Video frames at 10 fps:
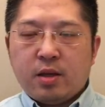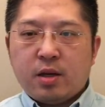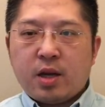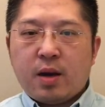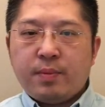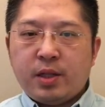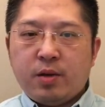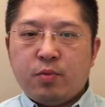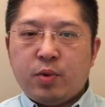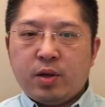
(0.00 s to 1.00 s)
a
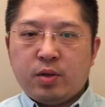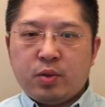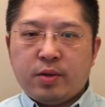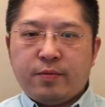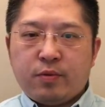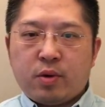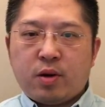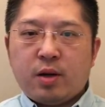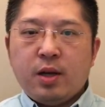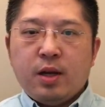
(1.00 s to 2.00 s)
company well known
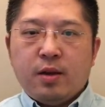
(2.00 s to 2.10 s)
for